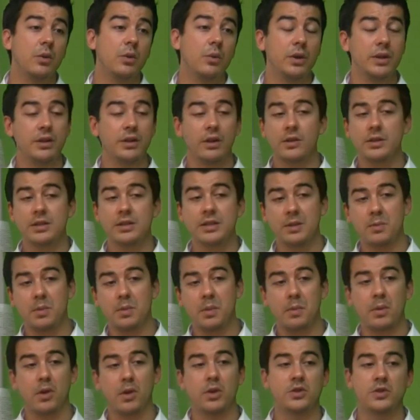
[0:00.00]
We don't send
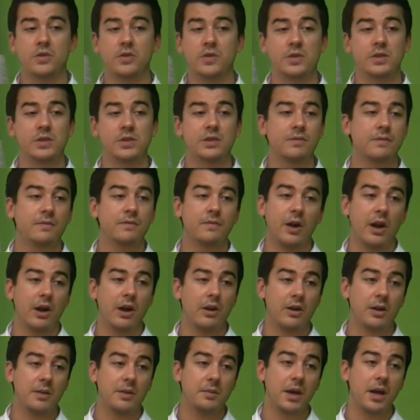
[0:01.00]
proposals
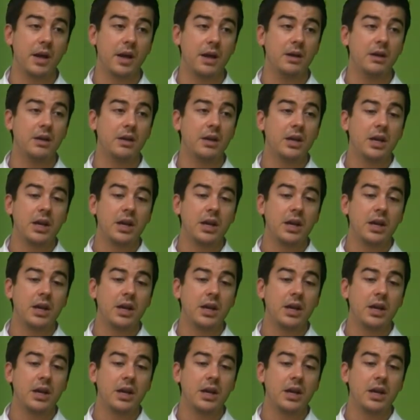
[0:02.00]
via email.